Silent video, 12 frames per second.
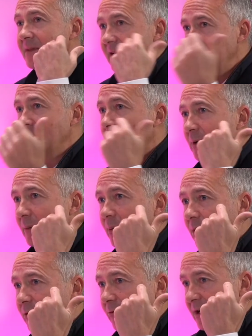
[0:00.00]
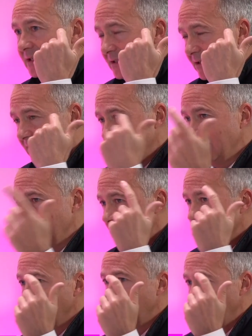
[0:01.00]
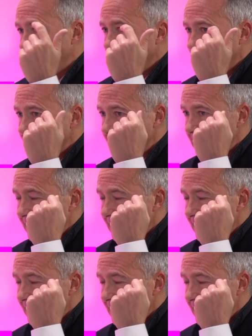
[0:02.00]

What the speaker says: economic progress, social progress,